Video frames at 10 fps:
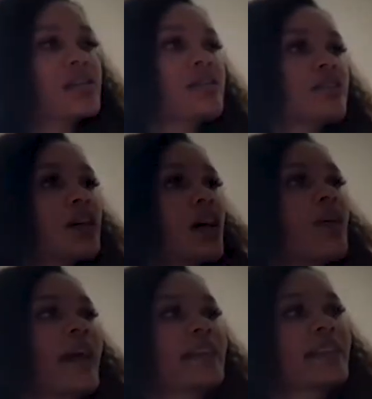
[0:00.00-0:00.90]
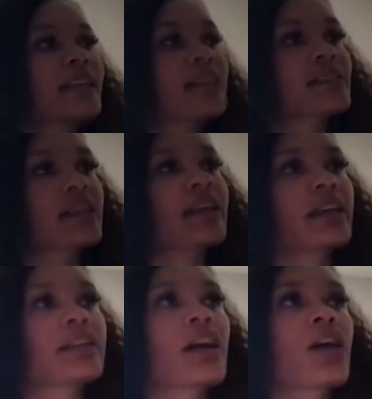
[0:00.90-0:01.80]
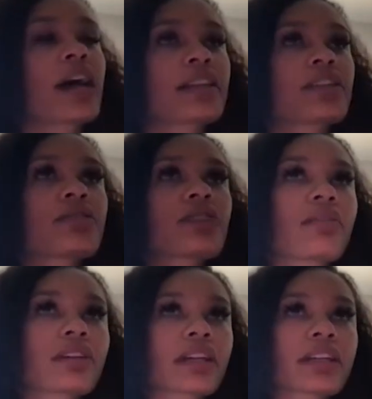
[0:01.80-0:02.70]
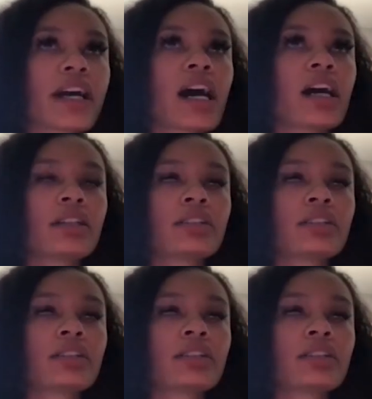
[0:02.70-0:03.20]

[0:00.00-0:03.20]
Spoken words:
No, I think that's it. No, okay. I think you covered it. Yeah.